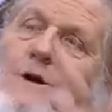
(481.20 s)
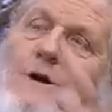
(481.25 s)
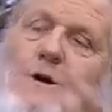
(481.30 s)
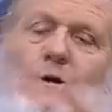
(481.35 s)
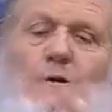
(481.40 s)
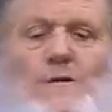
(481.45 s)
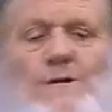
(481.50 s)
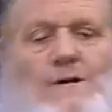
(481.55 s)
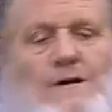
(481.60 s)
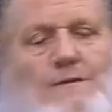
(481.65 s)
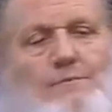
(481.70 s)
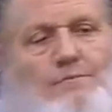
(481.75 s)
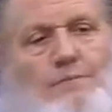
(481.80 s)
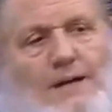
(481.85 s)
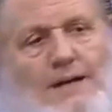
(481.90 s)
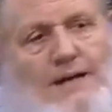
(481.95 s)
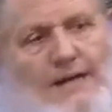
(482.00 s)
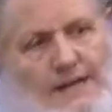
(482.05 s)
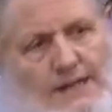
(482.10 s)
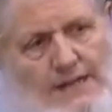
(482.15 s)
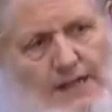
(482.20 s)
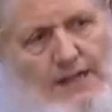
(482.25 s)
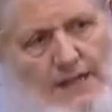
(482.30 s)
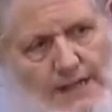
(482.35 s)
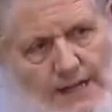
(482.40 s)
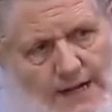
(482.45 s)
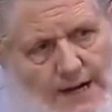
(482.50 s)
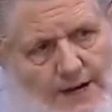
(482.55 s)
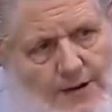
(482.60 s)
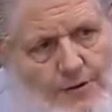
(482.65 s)
So, but in
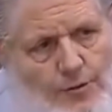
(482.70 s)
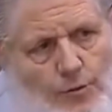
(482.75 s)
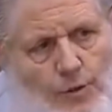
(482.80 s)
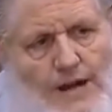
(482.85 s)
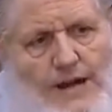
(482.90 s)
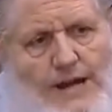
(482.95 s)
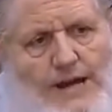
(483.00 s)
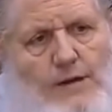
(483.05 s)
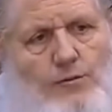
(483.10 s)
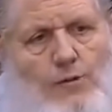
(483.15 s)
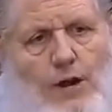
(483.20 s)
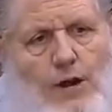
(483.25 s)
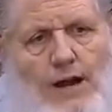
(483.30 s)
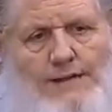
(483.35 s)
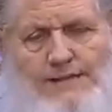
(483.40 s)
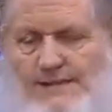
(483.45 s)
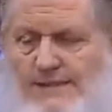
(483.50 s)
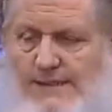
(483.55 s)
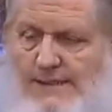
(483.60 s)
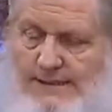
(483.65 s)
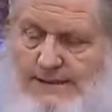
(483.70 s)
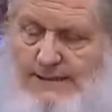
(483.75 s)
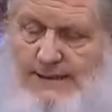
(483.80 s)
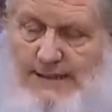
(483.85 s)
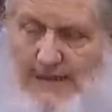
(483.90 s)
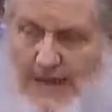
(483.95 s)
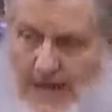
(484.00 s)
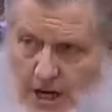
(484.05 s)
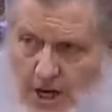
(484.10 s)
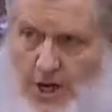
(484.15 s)
the letter, the way he writes
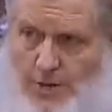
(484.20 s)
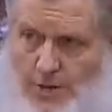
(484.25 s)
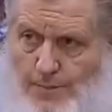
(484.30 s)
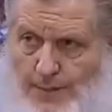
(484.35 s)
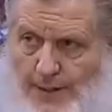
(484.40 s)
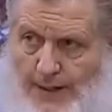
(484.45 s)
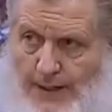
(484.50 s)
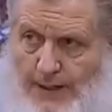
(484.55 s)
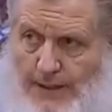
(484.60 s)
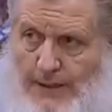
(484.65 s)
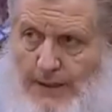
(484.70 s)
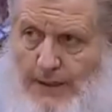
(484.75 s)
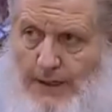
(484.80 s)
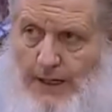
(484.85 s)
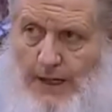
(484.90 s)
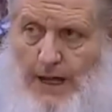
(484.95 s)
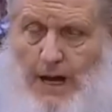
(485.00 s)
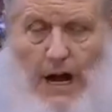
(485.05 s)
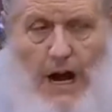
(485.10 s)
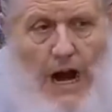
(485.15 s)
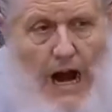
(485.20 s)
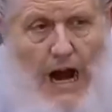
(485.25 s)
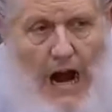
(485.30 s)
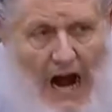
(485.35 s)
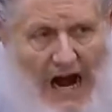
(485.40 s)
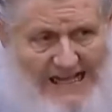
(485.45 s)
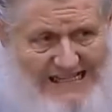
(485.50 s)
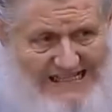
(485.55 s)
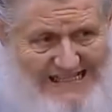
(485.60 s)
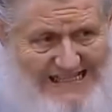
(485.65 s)
this, in Arabic,
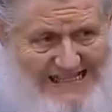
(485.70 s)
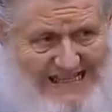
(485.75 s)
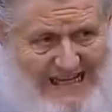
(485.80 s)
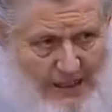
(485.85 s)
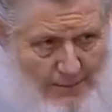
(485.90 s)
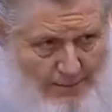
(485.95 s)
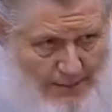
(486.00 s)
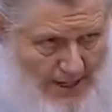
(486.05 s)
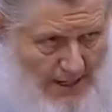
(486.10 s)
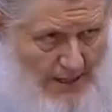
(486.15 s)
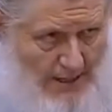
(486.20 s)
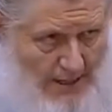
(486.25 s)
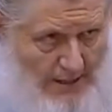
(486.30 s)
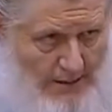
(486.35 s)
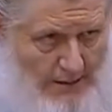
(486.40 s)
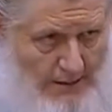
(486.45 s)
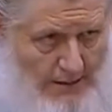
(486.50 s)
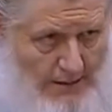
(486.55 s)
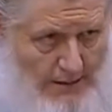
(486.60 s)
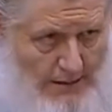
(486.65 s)
aslama,